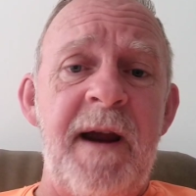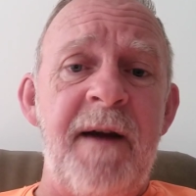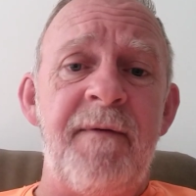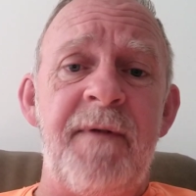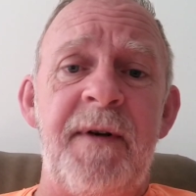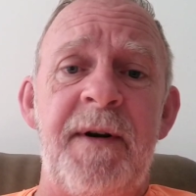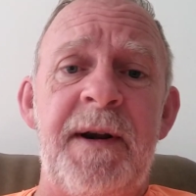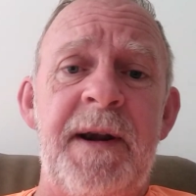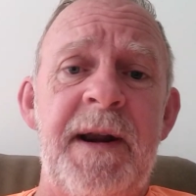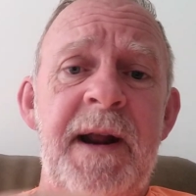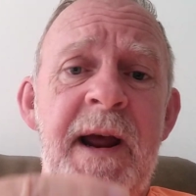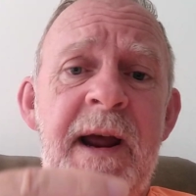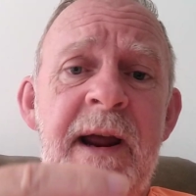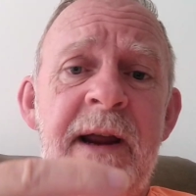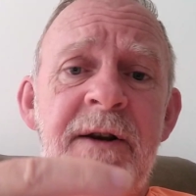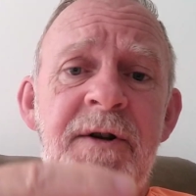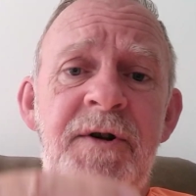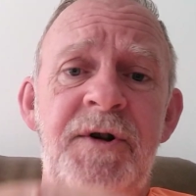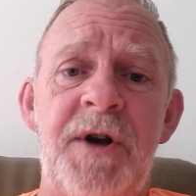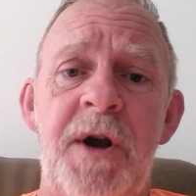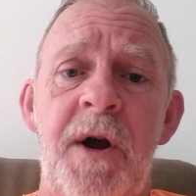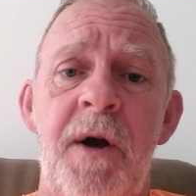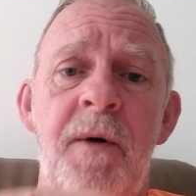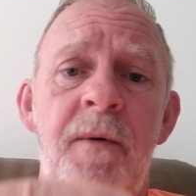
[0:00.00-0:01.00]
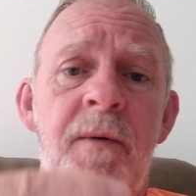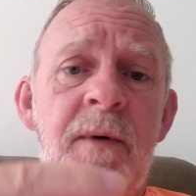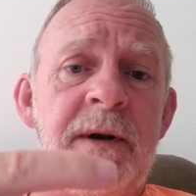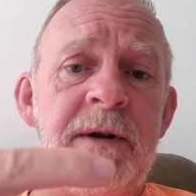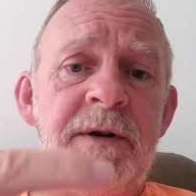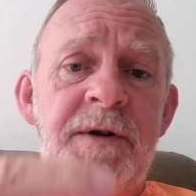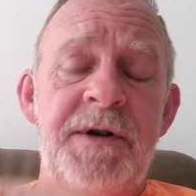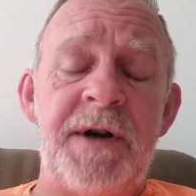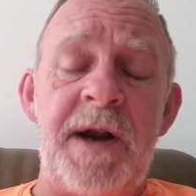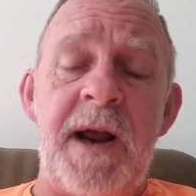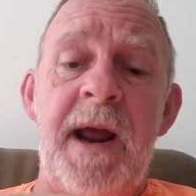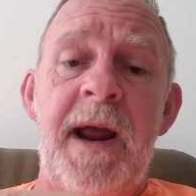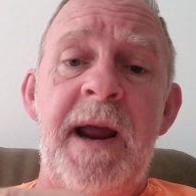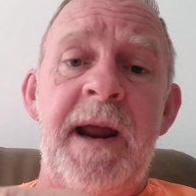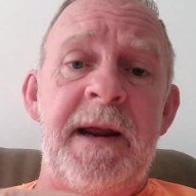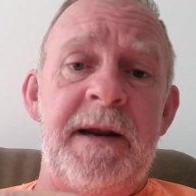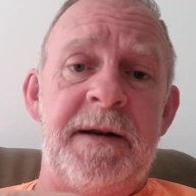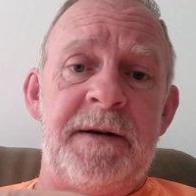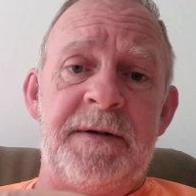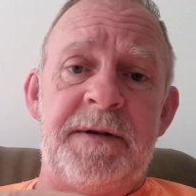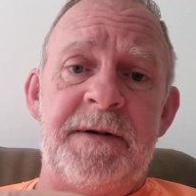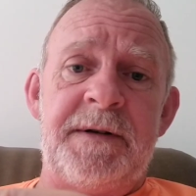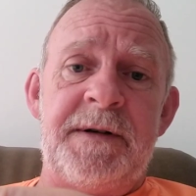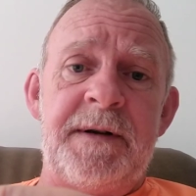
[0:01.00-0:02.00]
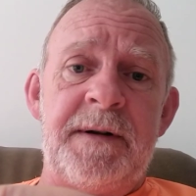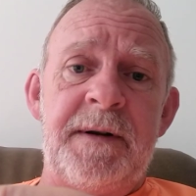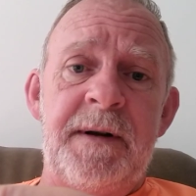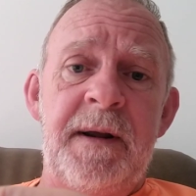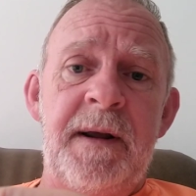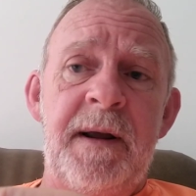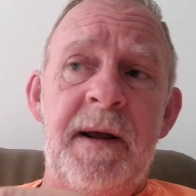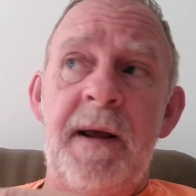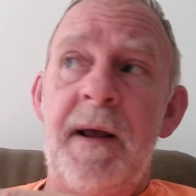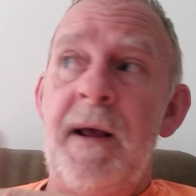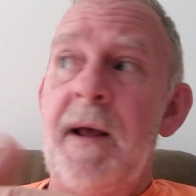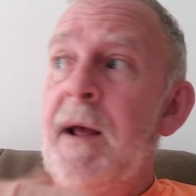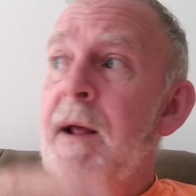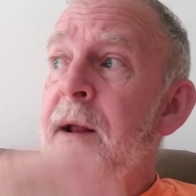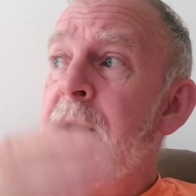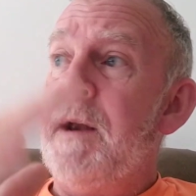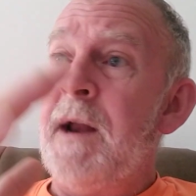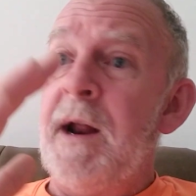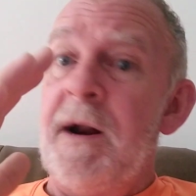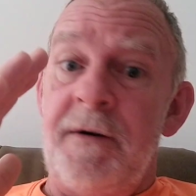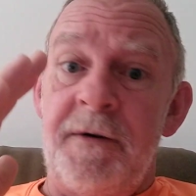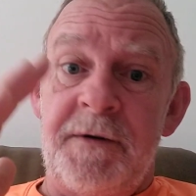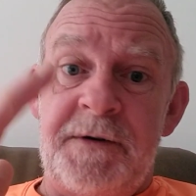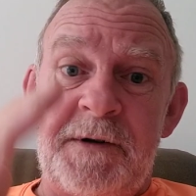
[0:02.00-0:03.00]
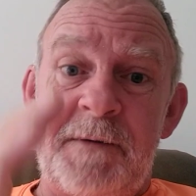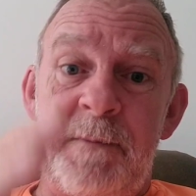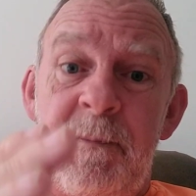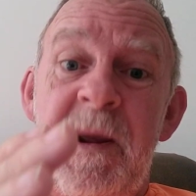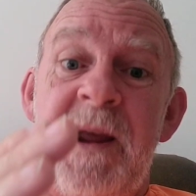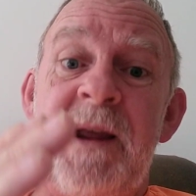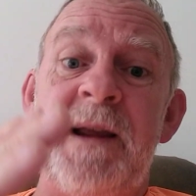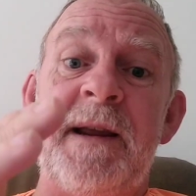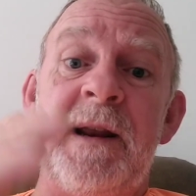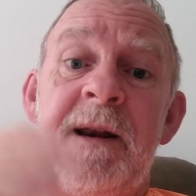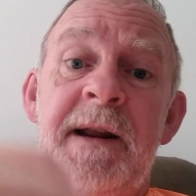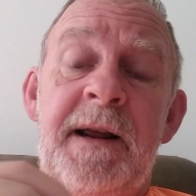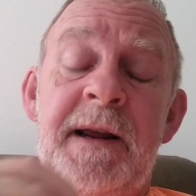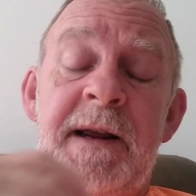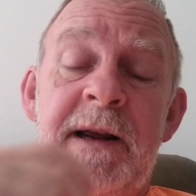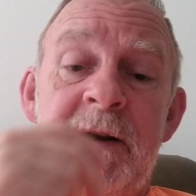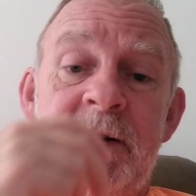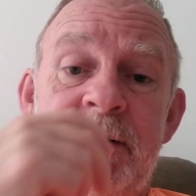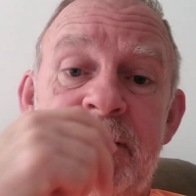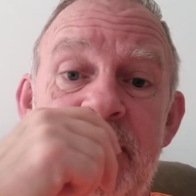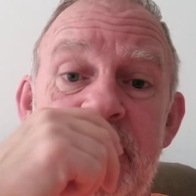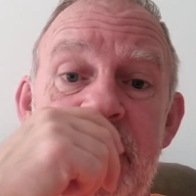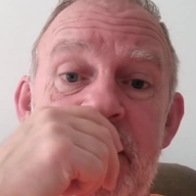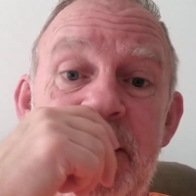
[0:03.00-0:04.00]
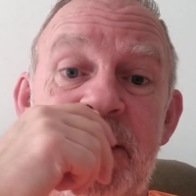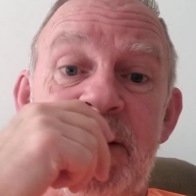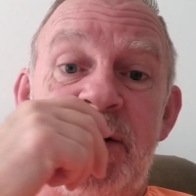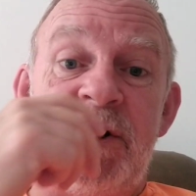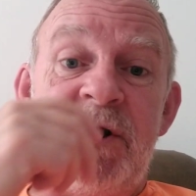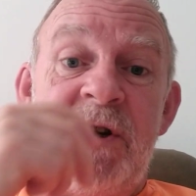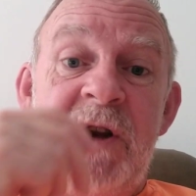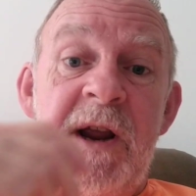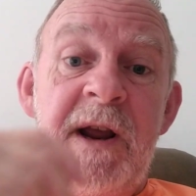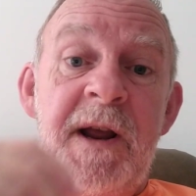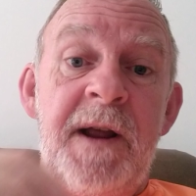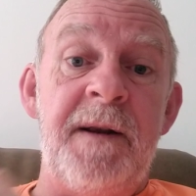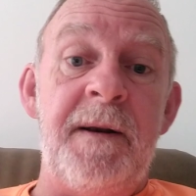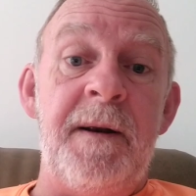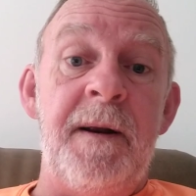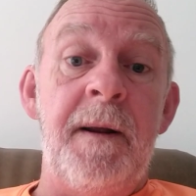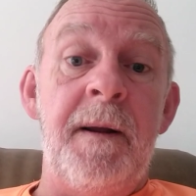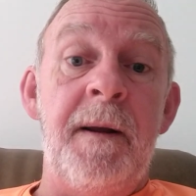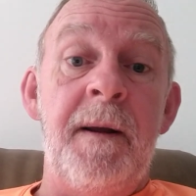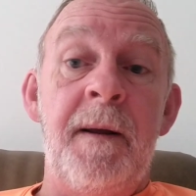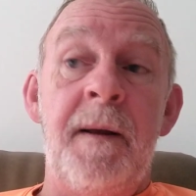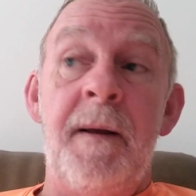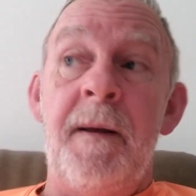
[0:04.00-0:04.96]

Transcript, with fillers: everyday Joe and James that are speaking against this shit,